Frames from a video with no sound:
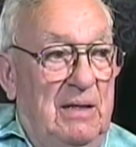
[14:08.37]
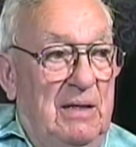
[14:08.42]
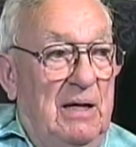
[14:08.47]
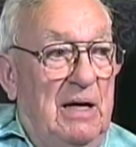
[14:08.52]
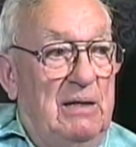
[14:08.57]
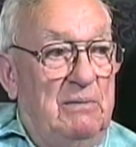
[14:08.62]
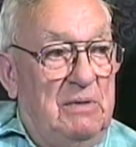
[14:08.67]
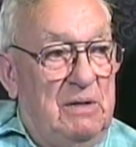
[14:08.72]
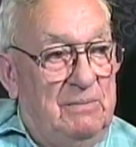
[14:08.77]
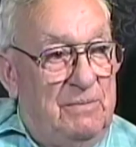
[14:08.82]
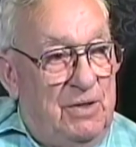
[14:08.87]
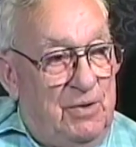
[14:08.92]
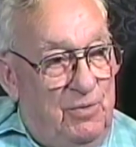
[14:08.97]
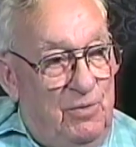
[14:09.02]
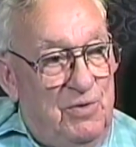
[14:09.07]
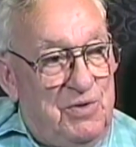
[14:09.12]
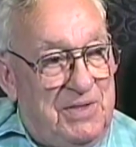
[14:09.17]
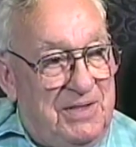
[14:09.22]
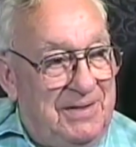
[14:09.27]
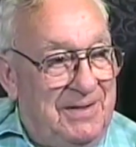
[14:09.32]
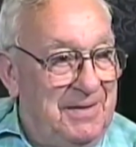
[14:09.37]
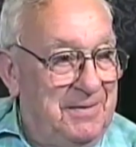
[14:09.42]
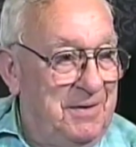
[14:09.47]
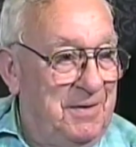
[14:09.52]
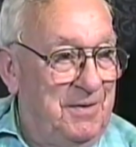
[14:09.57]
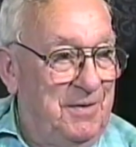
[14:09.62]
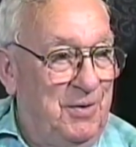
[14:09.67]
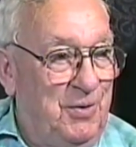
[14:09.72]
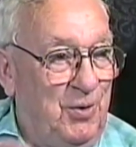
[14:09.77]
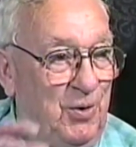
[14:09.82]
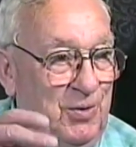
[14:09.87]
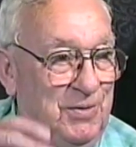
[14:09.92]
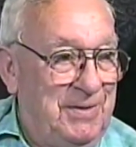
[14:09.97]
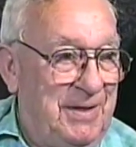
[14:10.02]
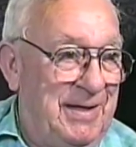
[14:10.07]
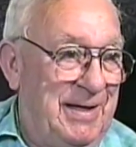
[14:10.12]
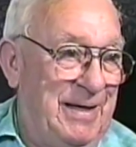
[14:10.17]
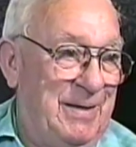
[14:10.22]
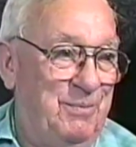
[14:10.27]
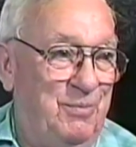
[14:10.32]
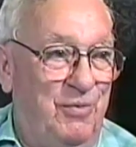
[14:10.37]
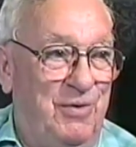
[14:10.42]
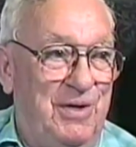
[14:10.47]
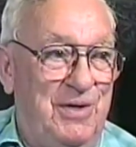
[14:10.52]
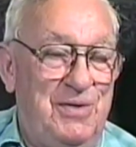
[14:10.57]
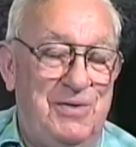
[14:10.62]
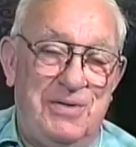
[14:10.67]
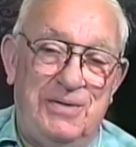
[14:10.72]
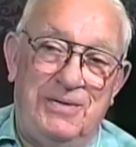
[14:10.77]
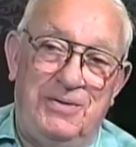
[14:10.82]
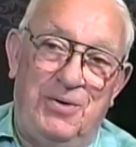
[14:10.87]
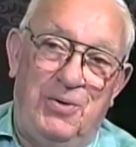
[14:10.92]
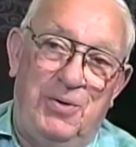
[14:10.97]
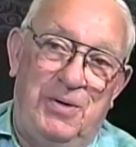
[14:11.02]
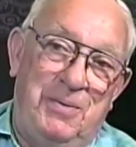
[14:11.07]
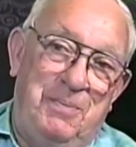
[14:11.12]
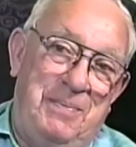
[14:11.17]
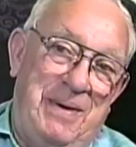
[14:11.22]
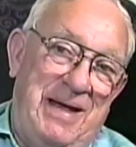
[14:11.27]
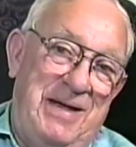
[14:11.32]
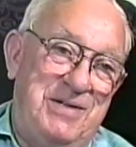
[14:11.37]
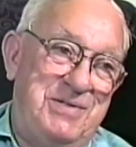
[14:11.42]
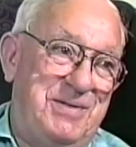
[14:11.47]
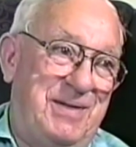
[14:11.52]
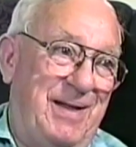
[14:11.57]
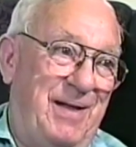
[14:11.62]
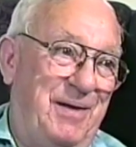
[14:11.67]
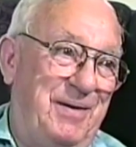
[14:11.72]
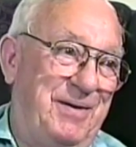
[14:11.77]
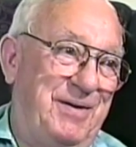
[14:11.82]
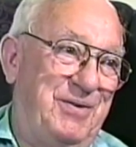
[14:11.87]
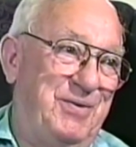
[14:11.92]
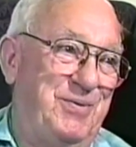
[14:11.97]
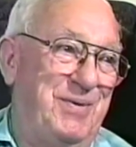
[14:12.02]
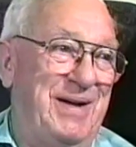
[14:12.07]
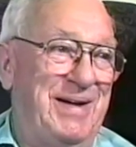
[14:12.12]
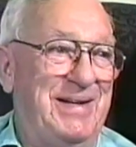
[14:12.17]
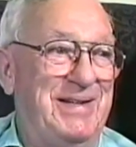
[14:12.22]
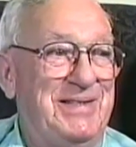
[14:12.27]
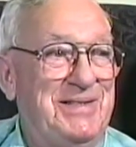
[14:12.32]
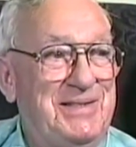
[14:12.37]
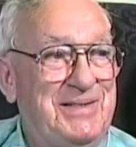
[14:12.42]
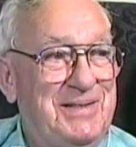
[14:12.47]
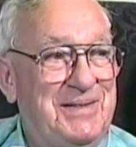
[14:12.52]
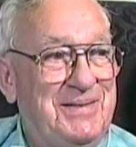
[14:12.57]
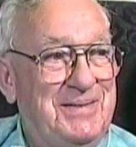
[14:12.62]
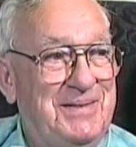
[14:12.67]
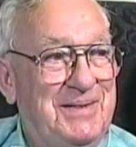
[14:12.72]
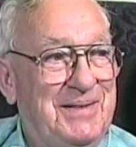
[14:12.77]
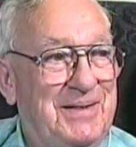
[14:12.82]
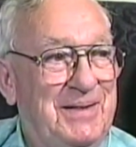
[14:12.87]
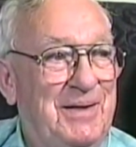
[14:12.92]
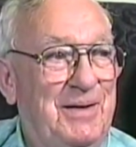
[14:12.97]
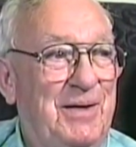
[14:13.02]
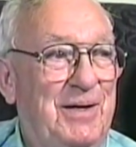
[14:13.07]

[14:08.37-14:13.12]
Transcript: I remember cruising under the Golden Gate Bridge and going past Alcatraz and uh,